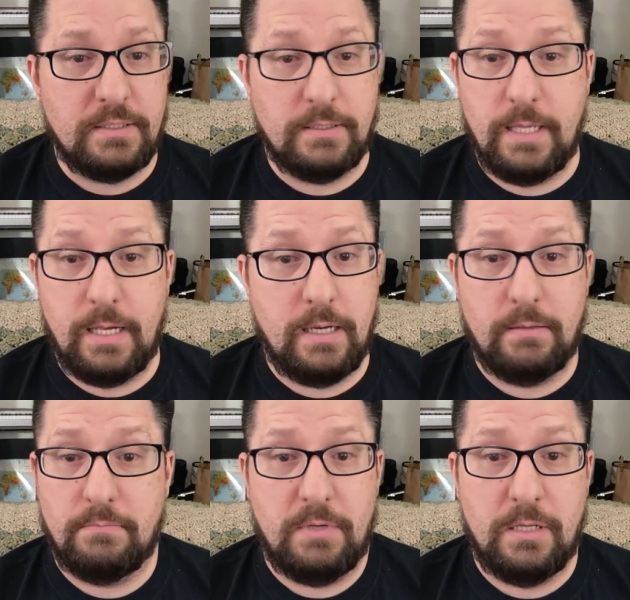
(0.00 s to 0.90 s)
to
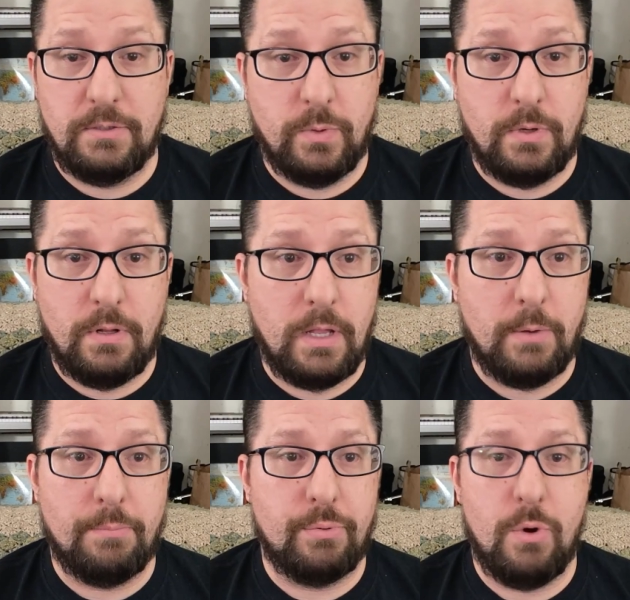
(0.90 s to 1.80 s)
getting into an
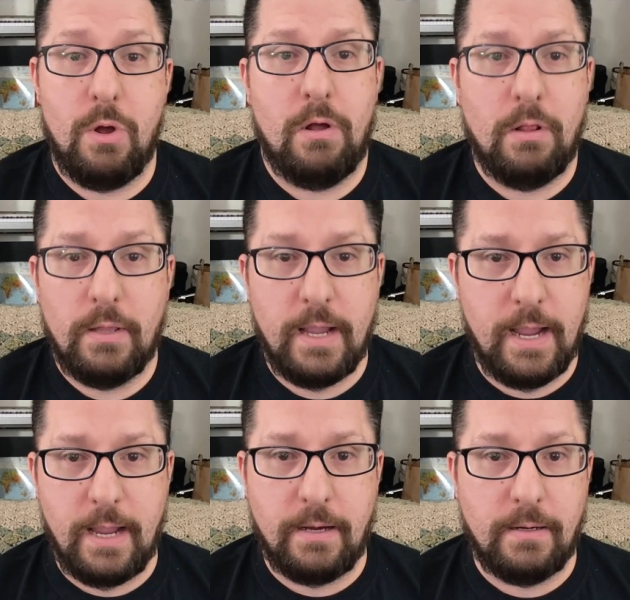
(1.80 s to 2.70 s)
all-out brawl
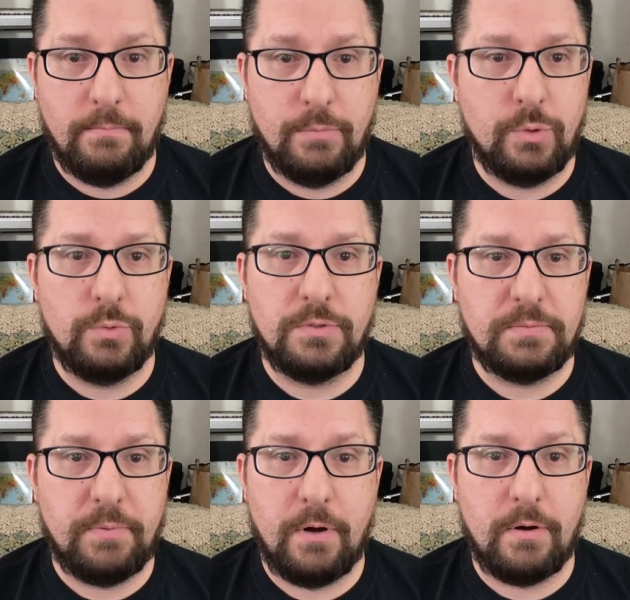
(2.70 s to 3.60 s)
at
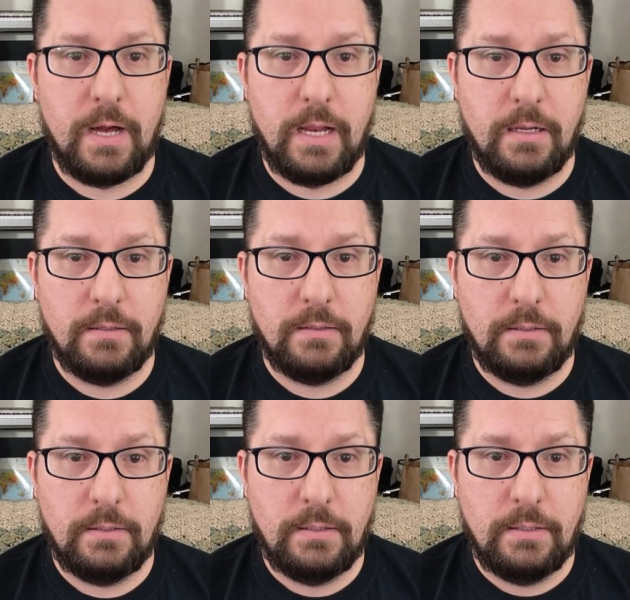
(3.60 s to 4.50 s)
Moon's party.
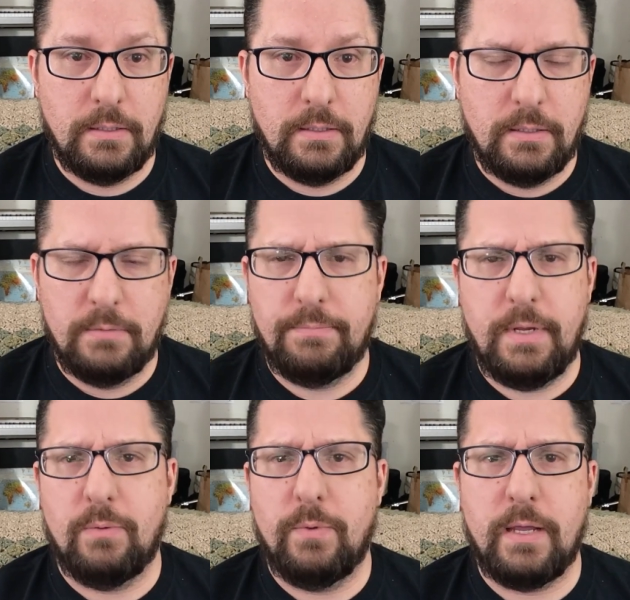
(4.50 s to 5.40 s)

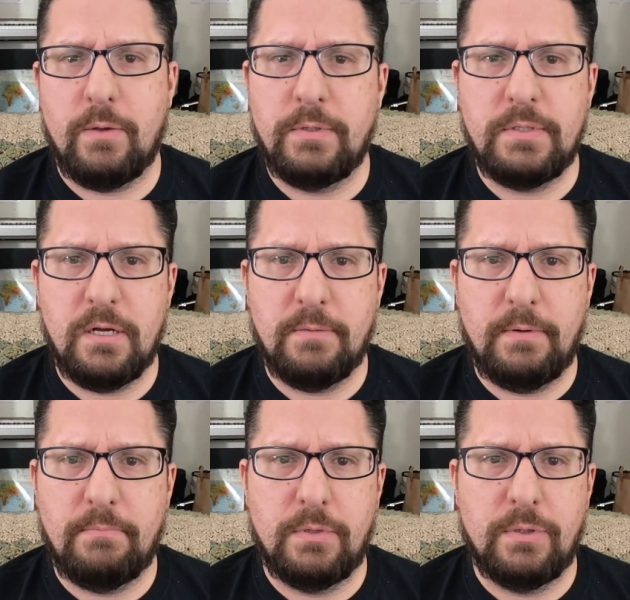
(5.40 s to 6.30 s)
By the way, can we talk about